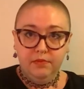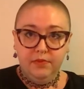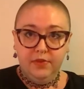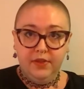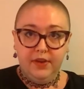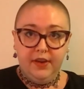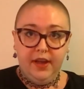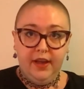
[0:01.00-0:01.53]

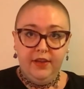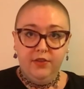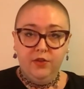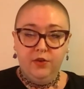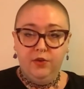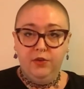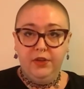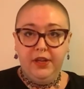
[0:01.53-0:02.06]
The day is
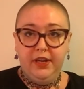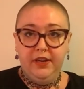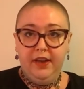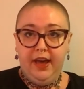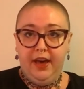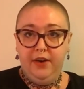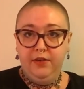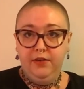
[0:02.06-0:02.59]
cooling
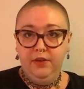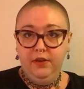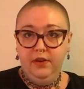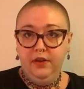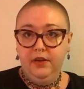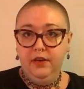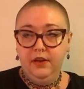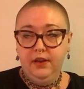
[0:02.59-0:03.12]
down
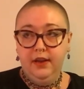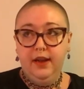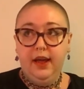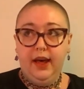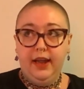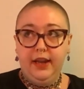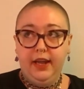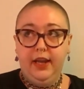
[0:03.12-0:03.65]

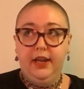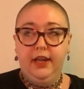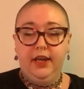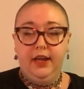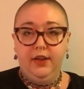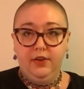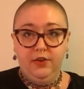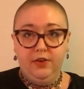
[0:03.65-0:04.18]
at
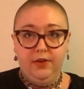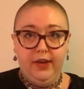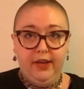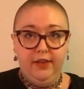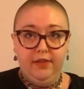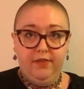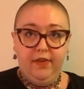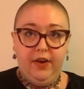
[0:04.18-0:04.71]
88
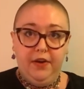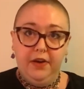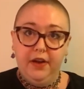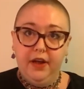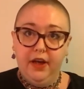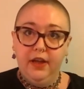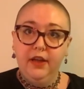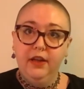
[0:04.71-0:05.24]
degrees
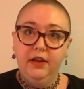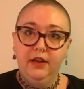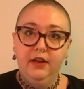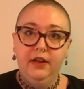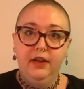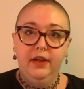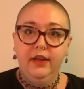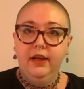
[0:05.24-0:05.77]
Fahrenheit,
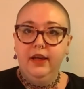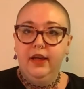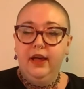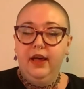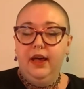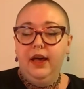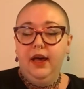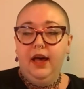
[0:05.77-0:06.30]

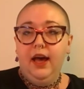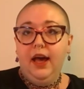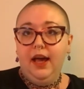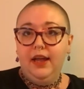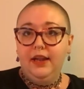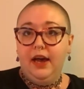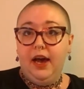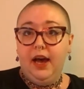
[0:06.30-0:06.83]

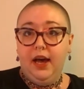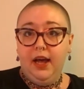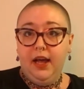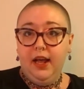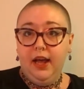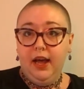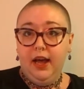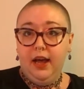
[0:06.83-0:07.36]
and
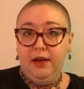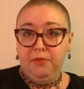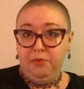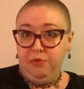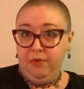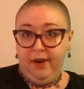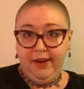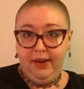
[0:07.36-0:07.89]
I
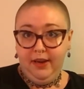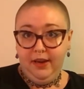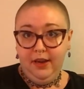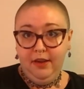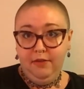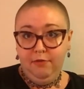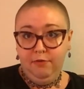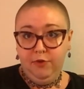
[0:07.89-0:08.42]
am
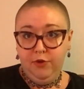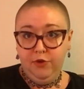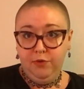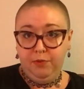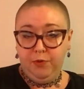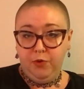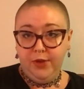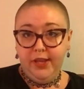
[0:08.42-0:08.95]
ready for
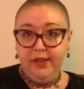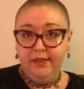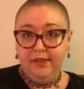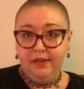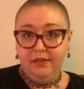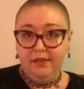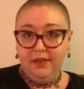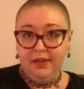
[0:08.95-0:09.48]
spooky
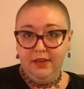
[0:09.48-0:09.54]
season.